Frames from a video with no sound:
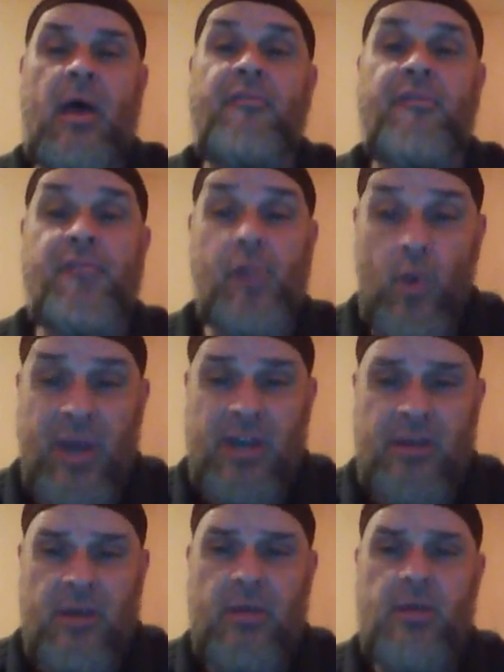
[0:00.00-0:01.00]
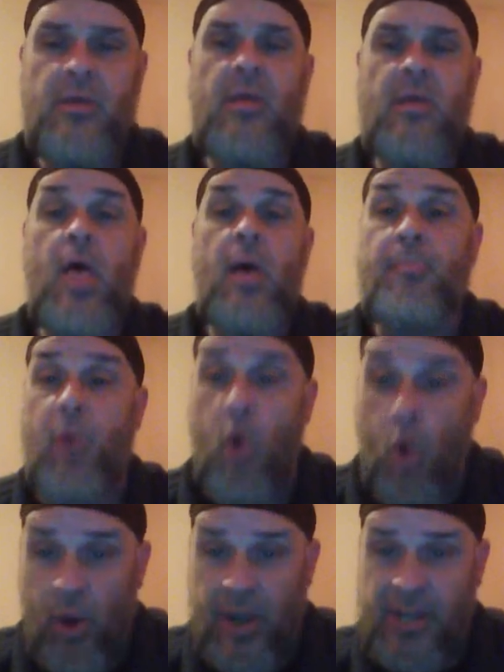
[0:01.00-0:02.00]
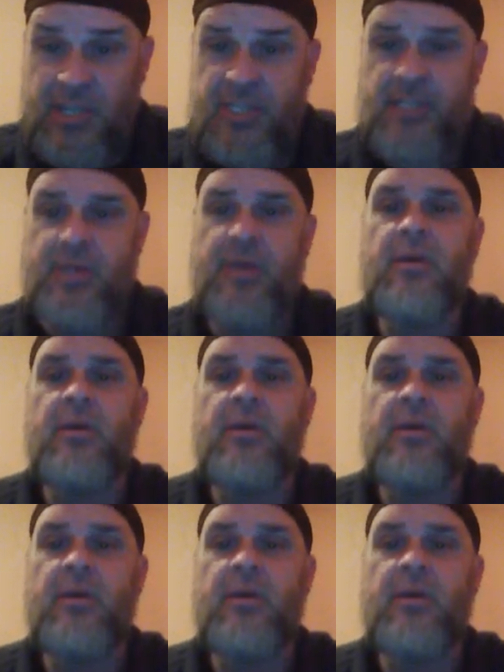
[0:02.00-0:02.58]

fluid, poised,